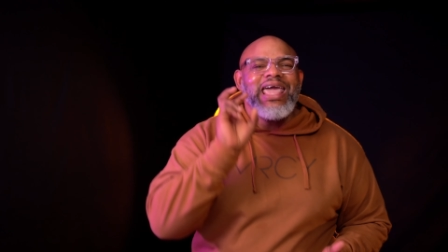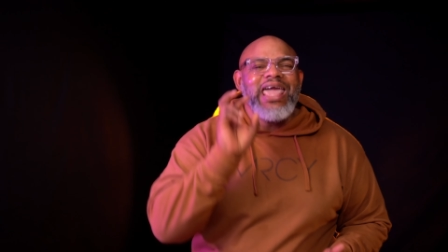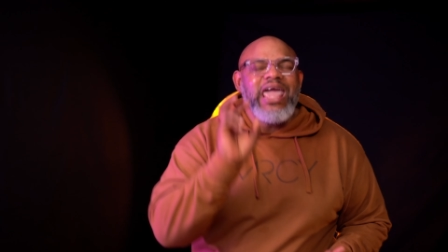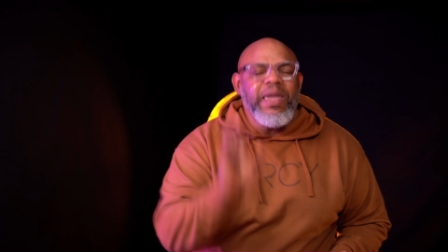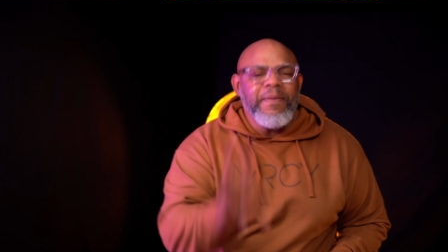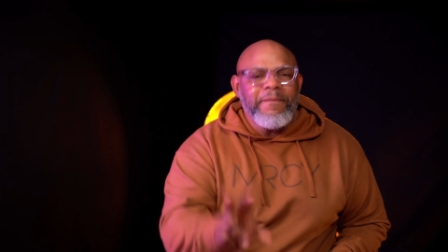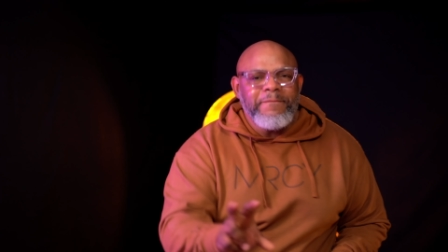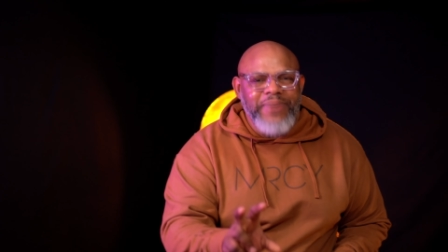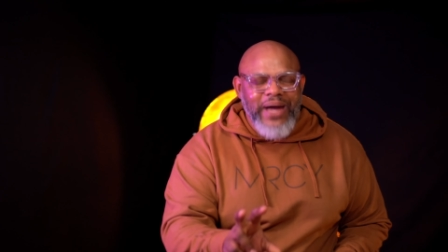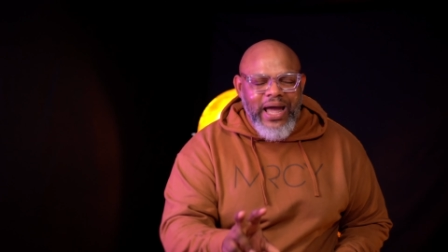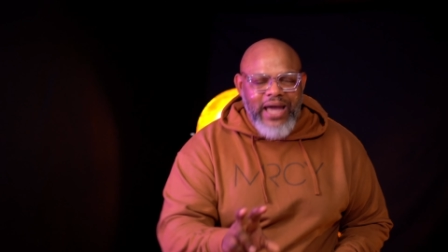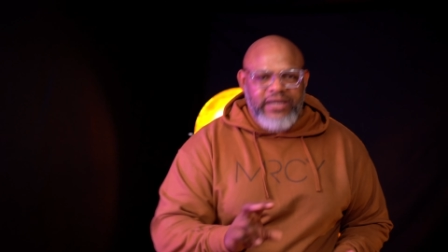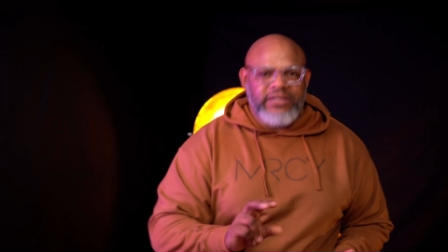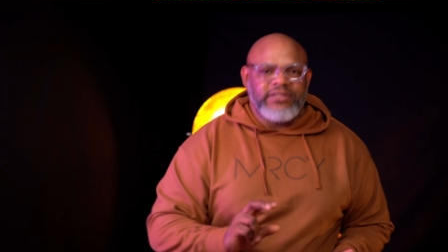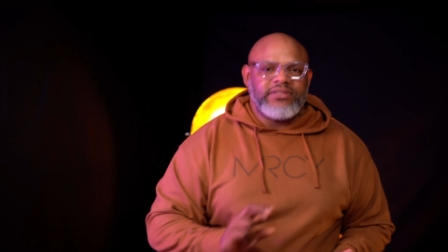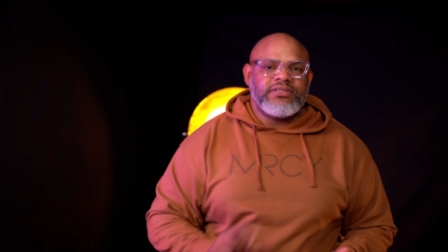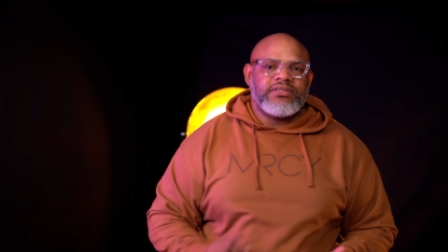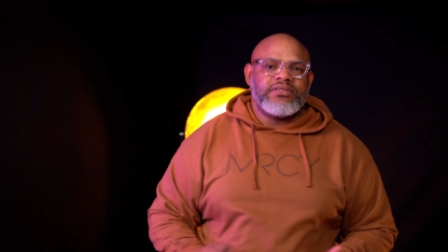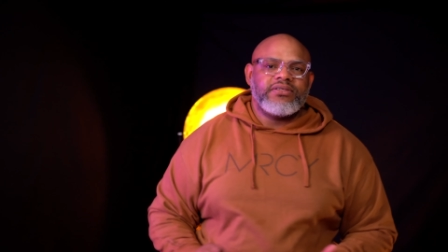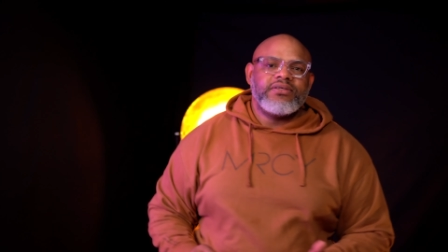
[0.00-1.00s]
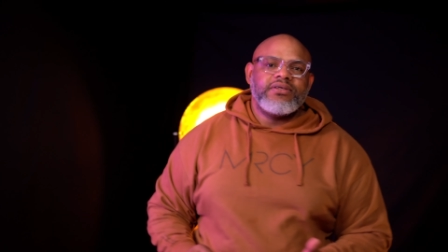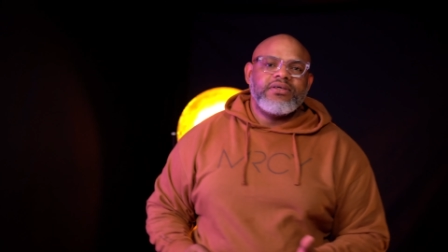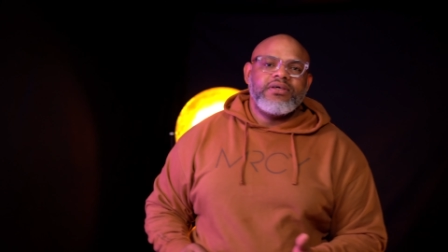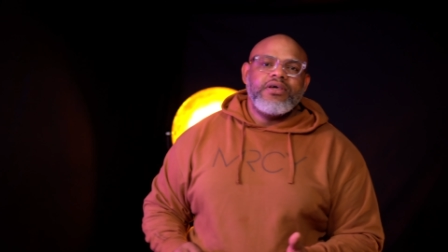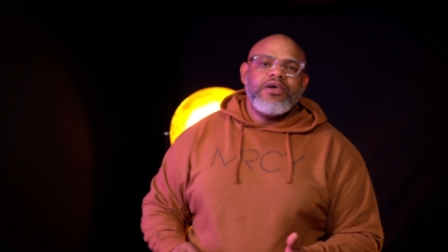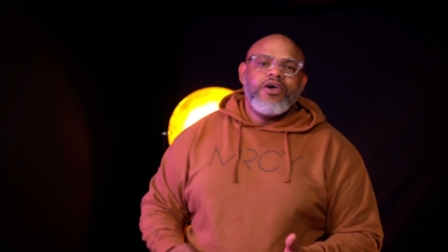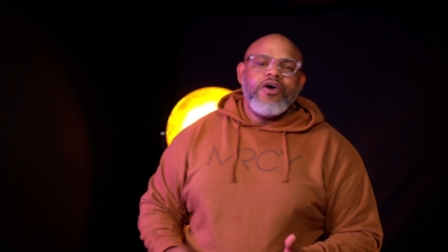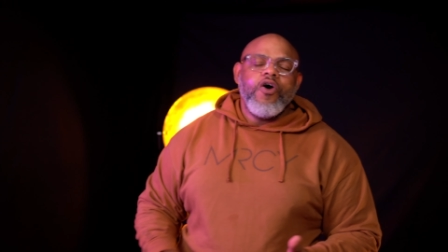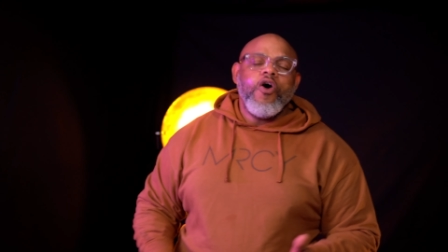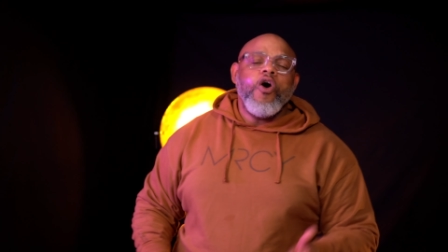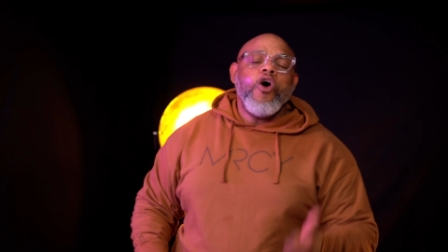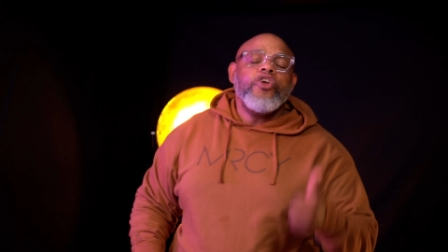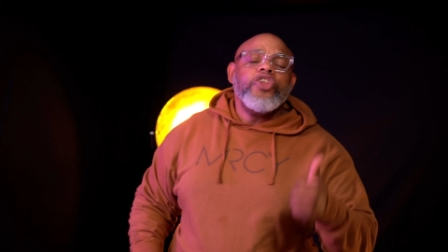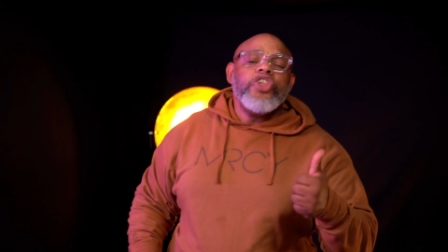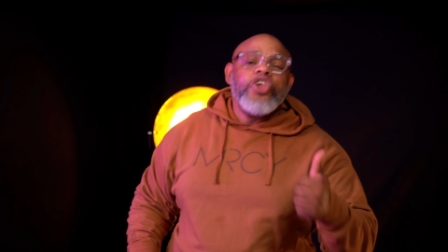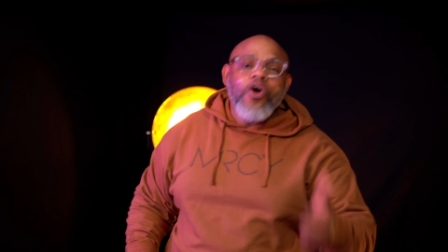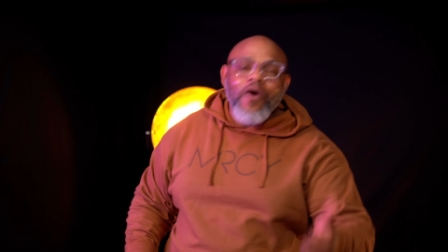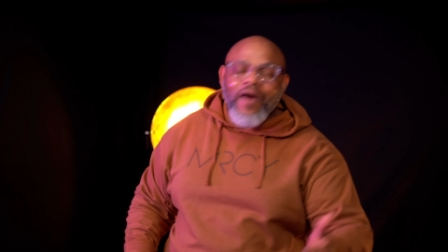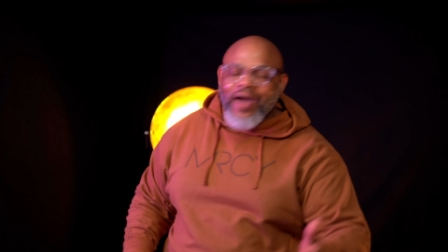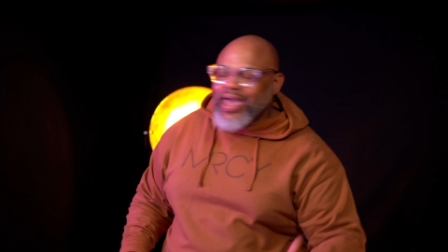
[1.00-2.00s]
impact on
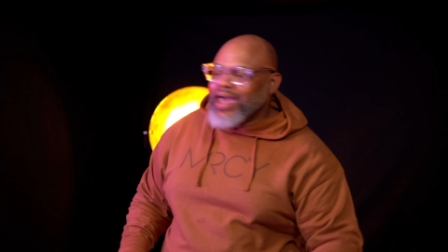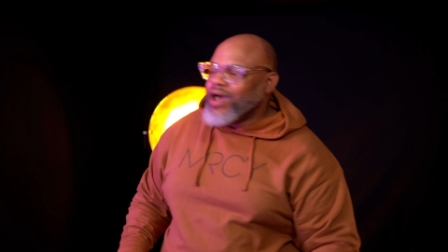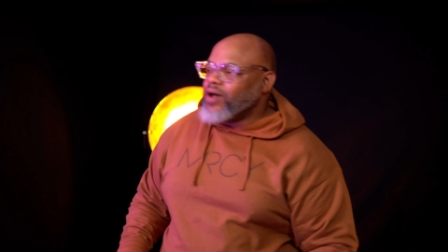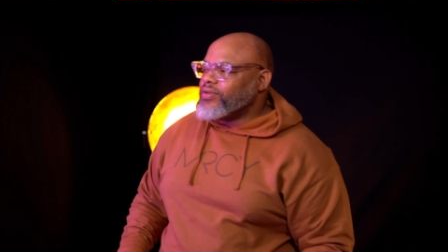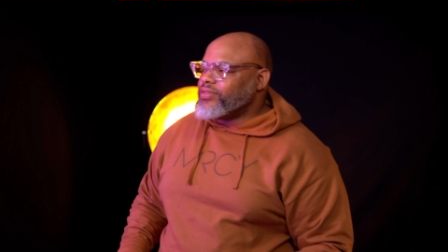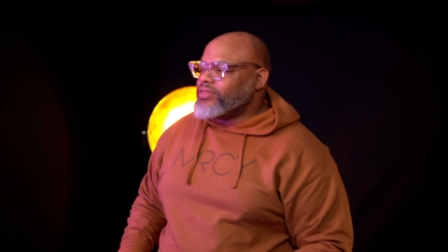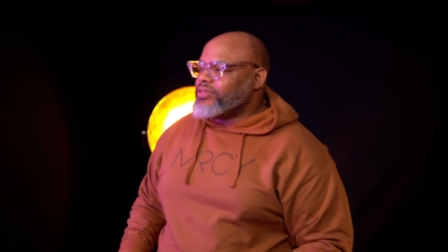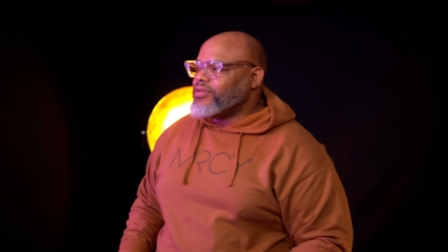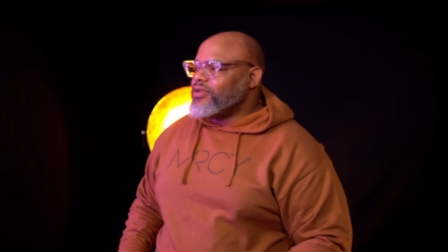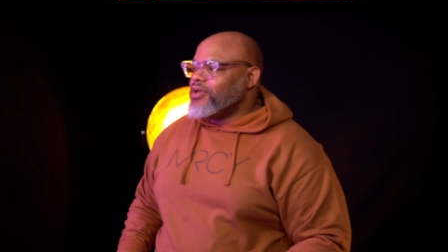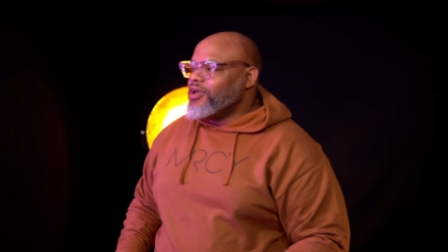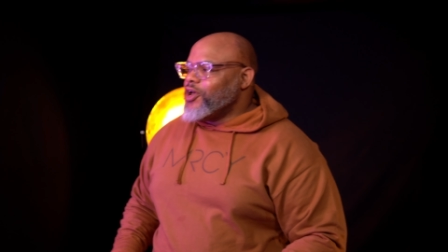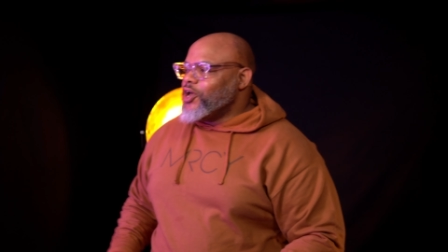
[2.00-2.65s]
your health.